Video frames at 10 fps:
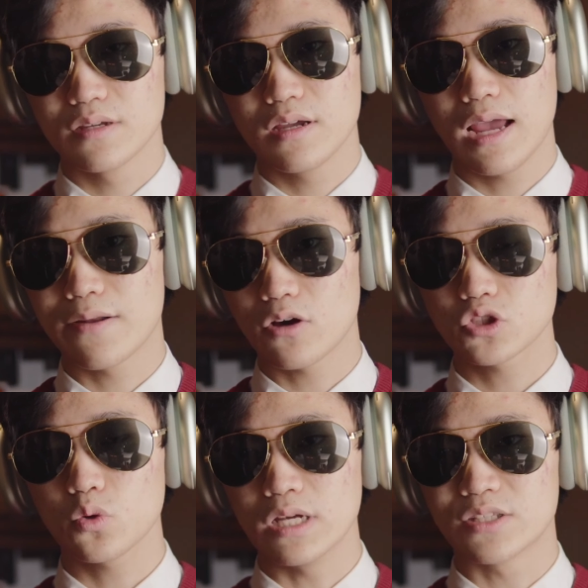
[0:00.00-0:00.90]
And
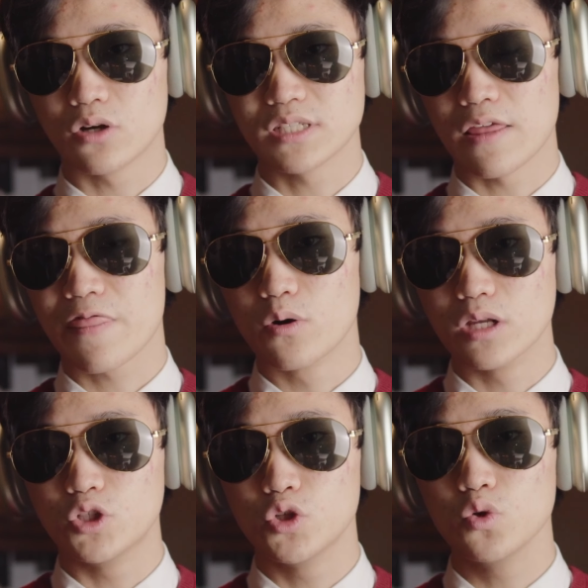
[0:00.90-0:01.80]
also, it starts at
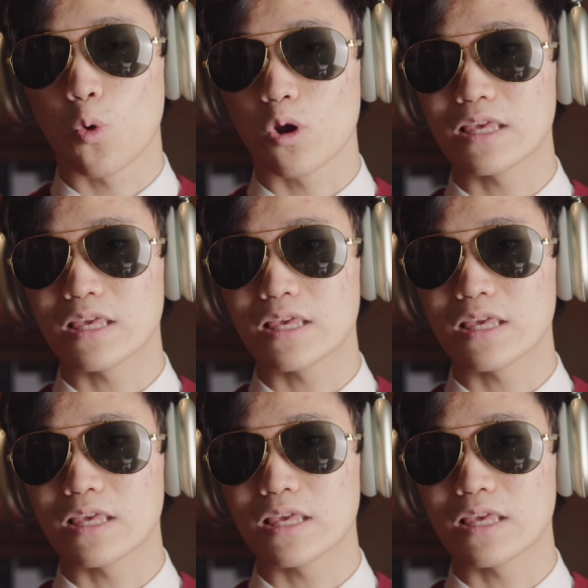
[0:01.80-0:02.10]
32 or